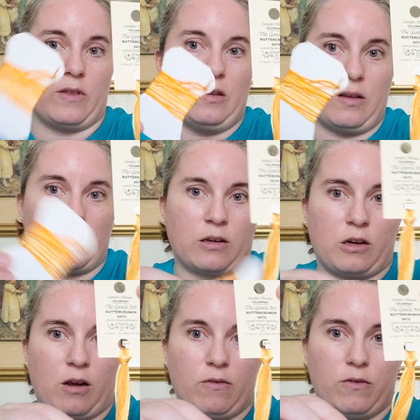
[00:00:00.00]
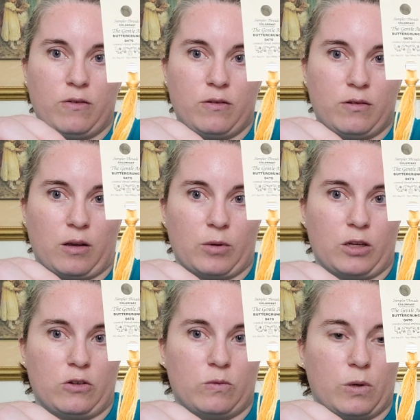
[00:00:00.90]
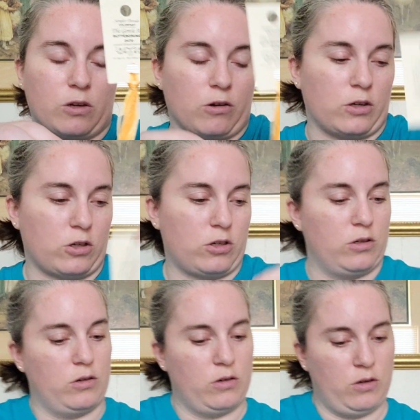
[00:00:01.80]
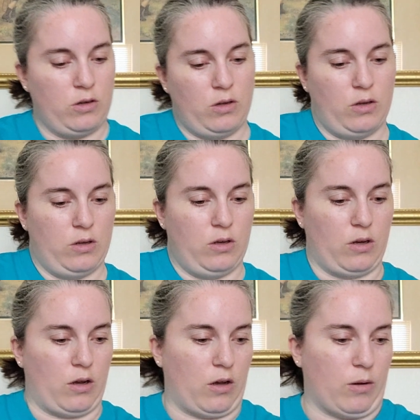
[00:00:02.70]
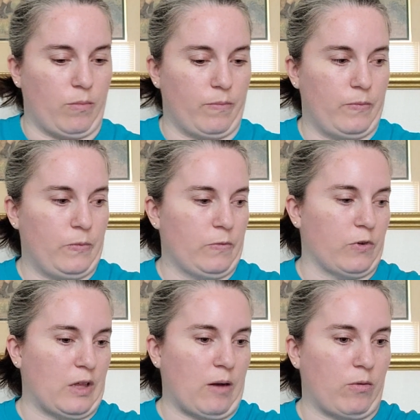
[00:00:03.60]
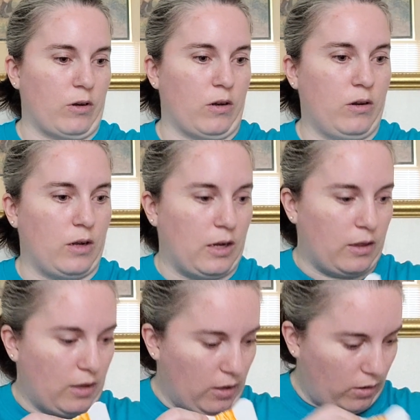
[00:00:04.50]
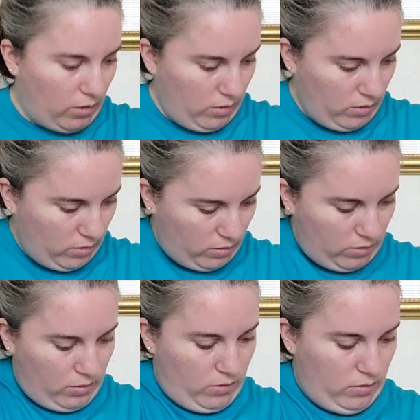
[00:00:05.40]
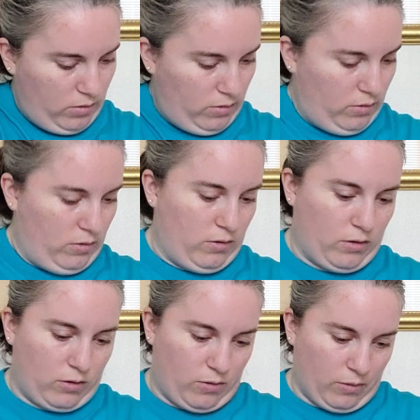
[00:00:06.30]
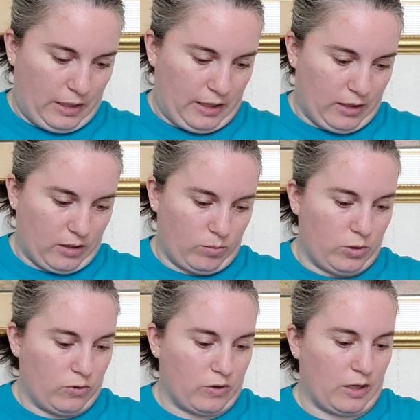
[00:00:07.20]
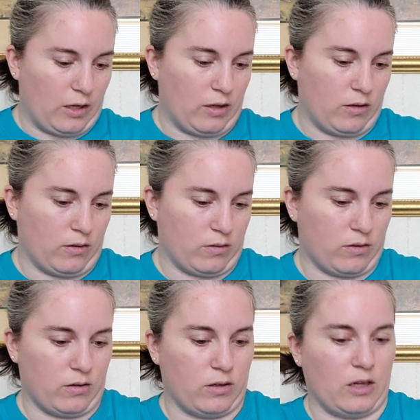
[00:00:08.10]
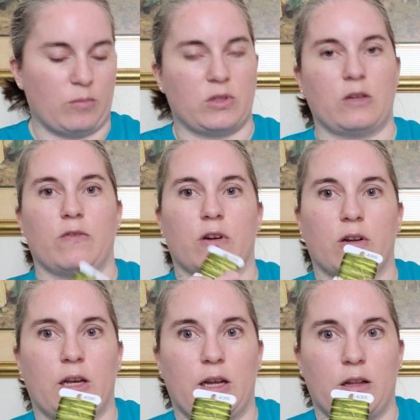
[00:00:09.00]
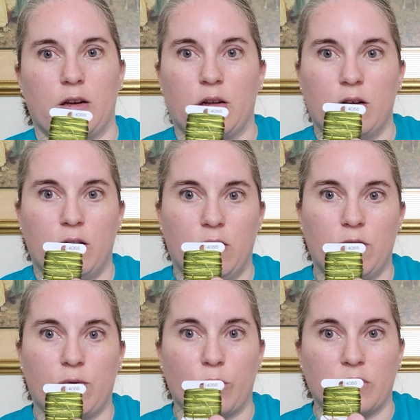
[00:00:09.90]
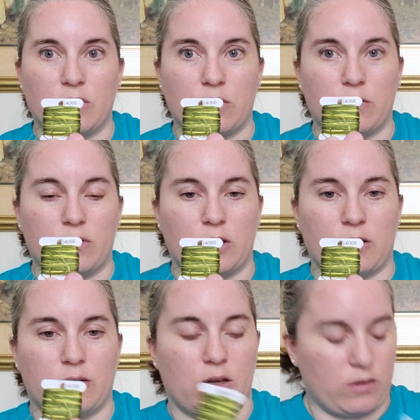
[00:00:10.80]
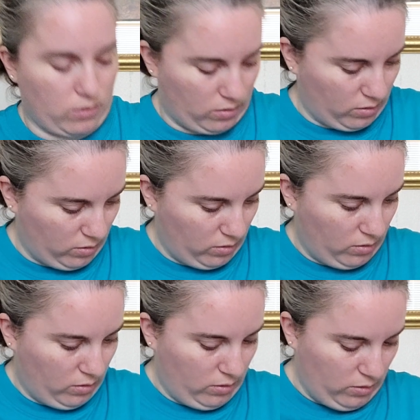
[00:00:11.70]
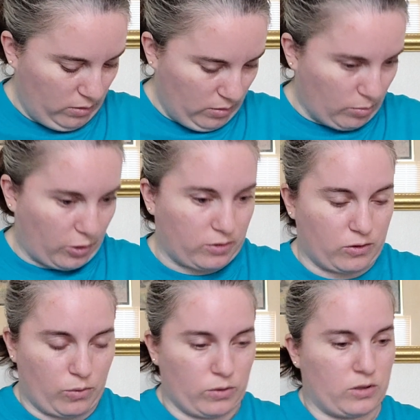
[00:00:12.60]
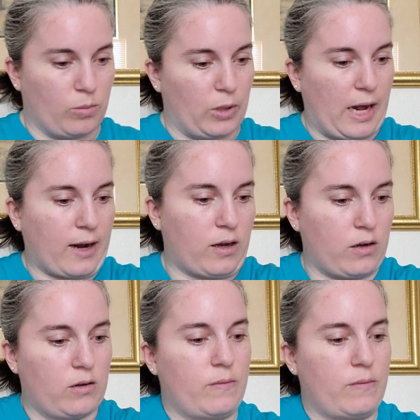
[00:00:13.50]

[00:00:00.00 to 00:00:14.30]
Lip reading: this isn't enough, I'm going to use Butter Crunch for that one. And then the green I'm using is DMC Variegated 4066, plus of course the black.